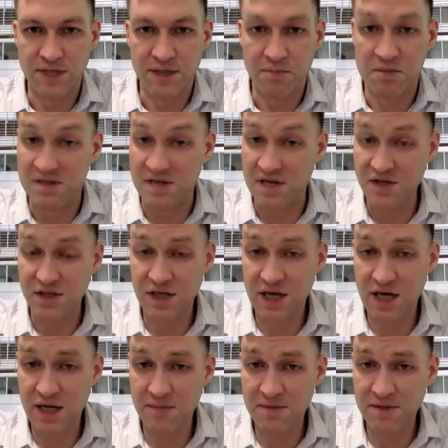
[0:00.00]
possession
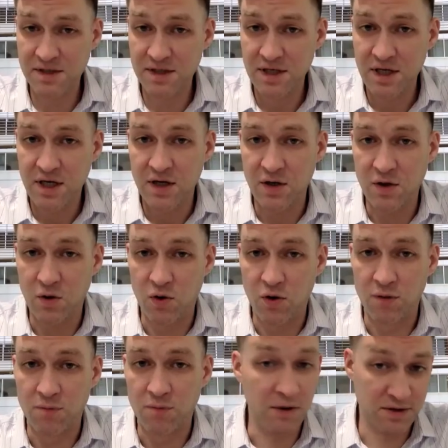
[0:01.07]
caps
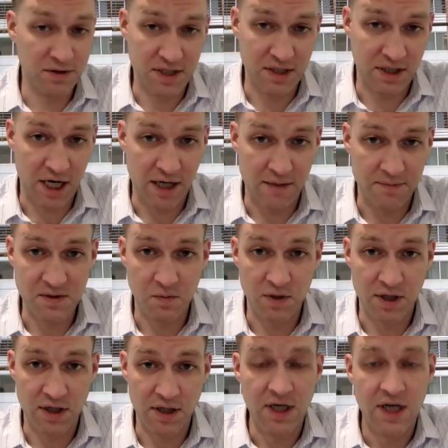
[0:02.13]
or potency caps,
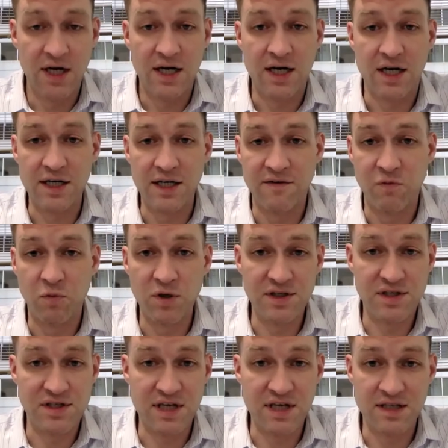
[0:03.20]
where if one
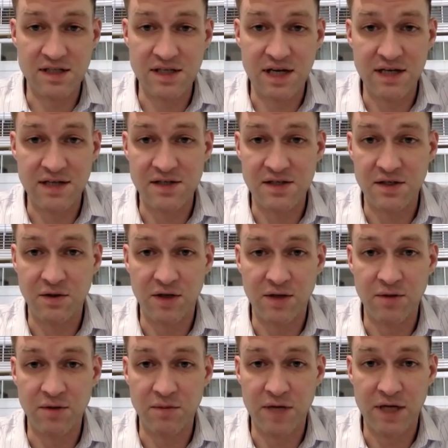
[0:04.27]
state decides to
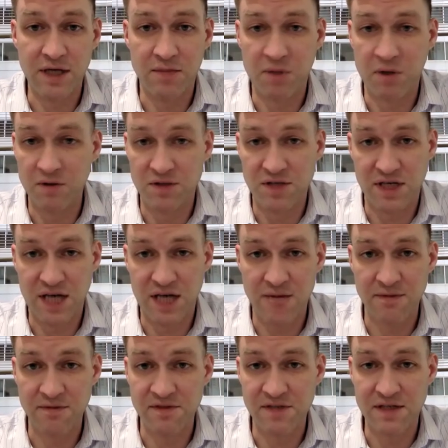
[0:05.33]
implement a potency
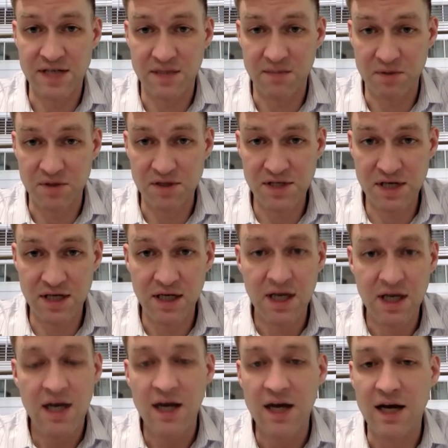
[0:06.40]
cap of say 10%,
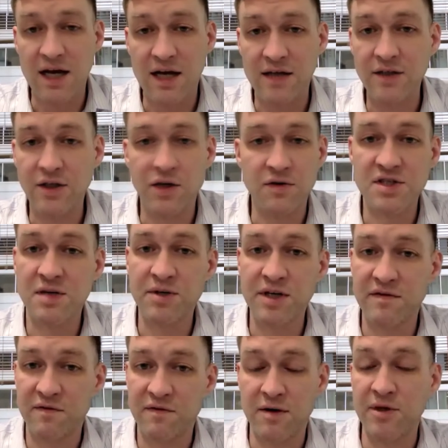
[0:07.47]
and you know, somebody
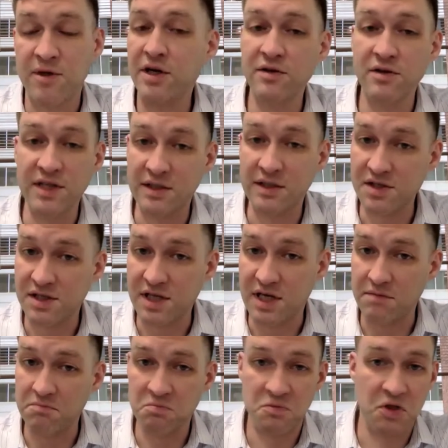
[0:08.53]
from another legal
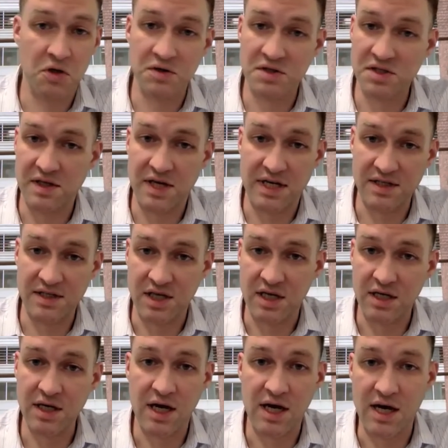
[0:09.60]
state goes to that
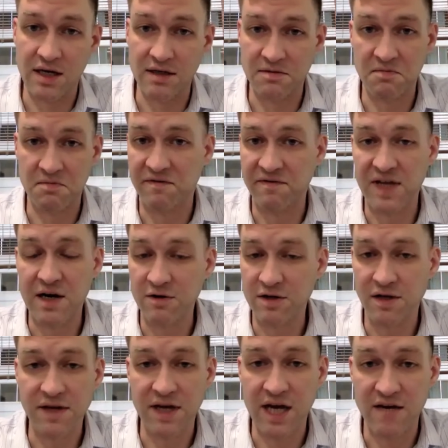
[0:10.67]
state and the flower
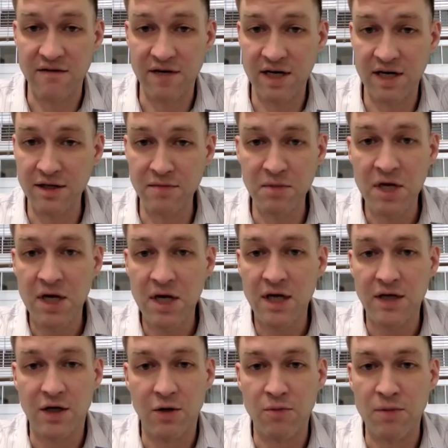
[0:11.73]
that they have on them,
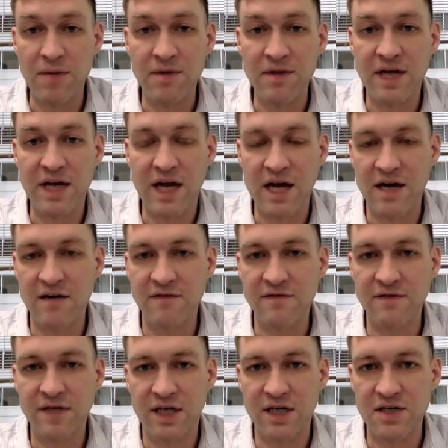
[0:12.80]
you know, maybe they have
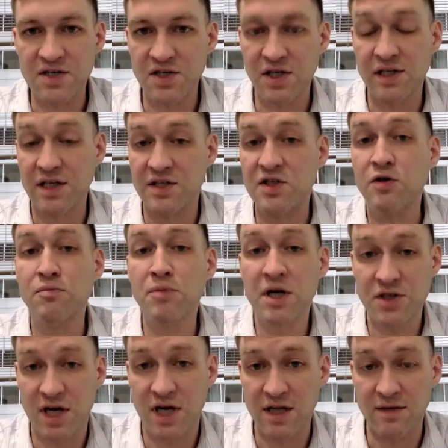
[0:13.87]
slightly too
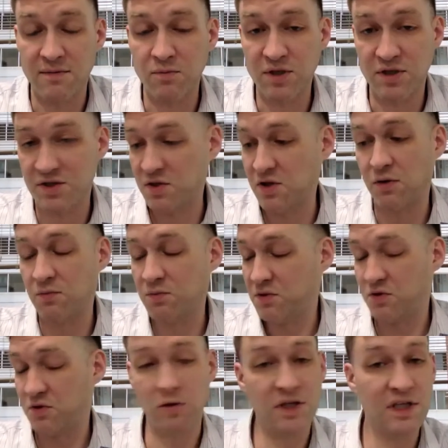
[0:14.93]
much on them. It's, you know,
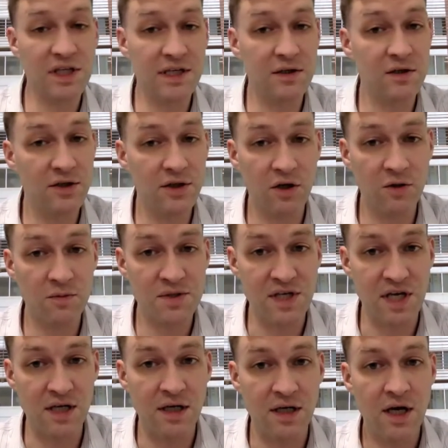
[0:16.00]
totally legal in their home
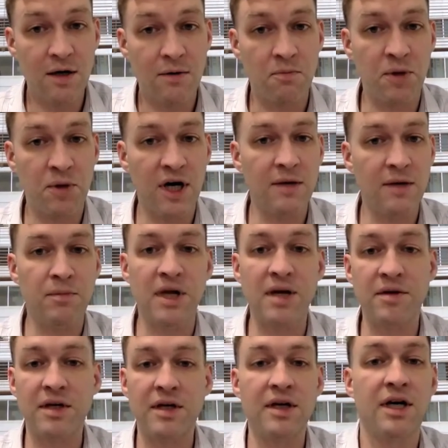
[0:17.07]
state, but
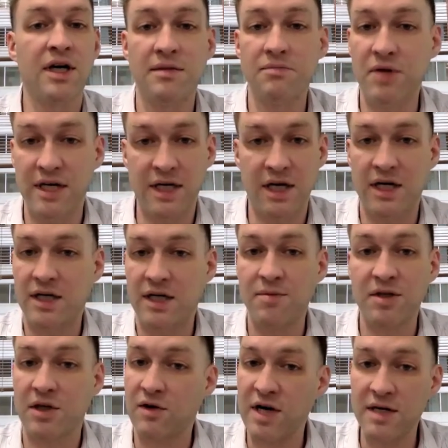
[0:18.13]
maybe like a
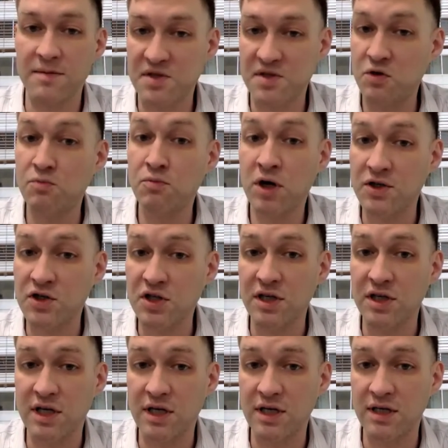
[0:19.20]
couple of grams too much
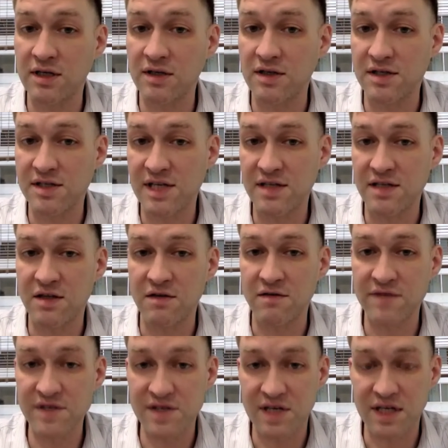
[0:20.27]
in the state that they're
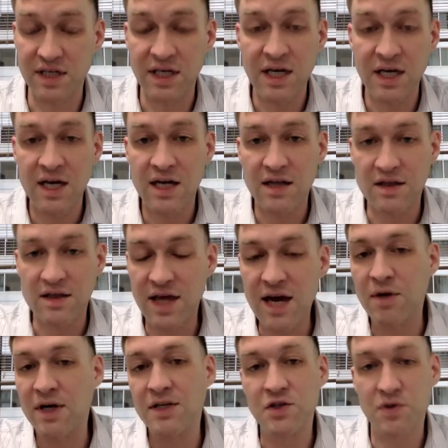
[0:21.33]
visiting, that
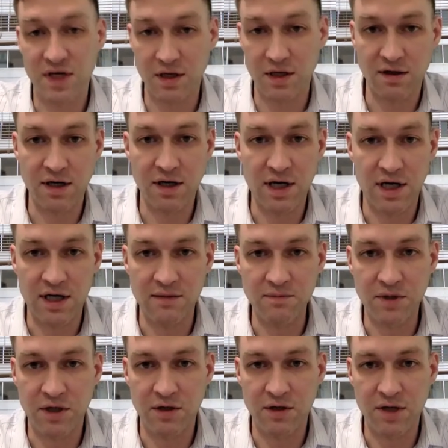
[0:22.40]
might trigger,
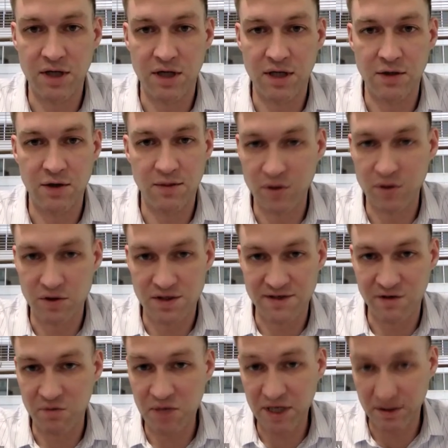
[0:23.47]
you know, criminal or
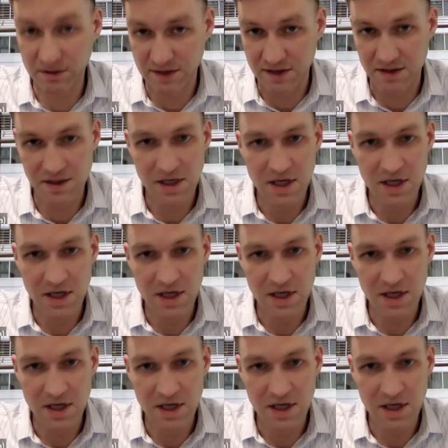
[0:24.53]
civil penalties.